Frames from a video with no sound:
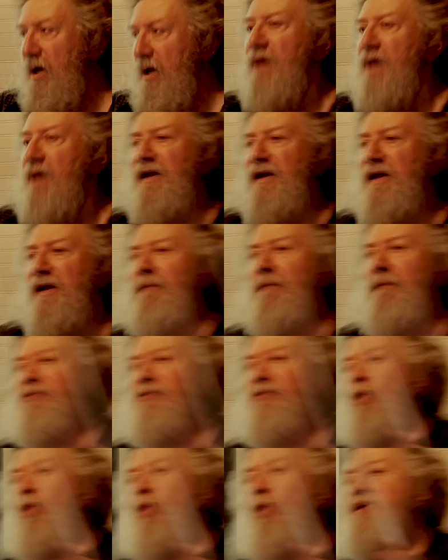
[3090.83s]
Think about the
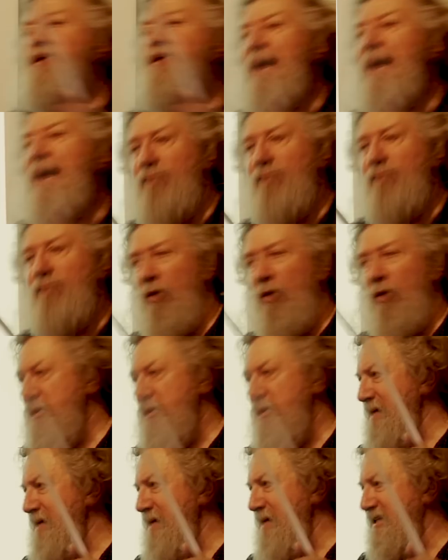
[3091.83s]
word temporal, which
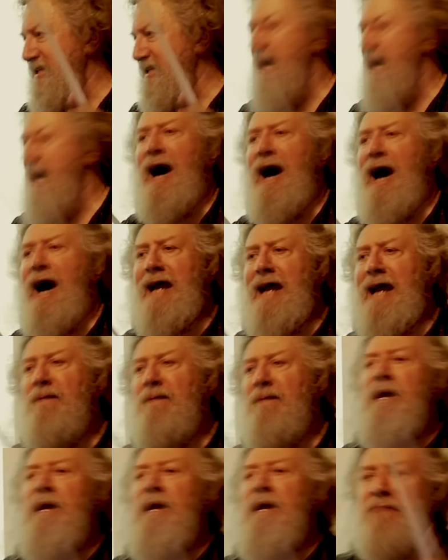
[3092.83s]
means time,
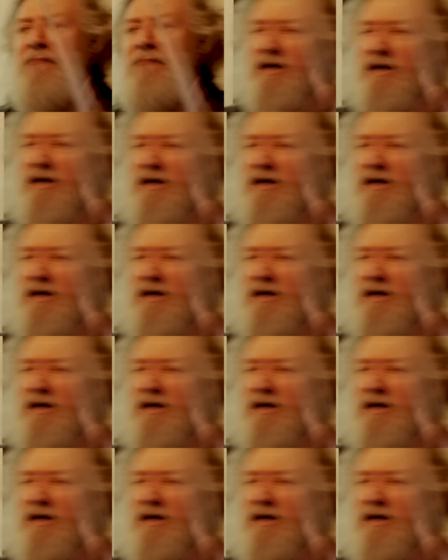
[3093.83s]
because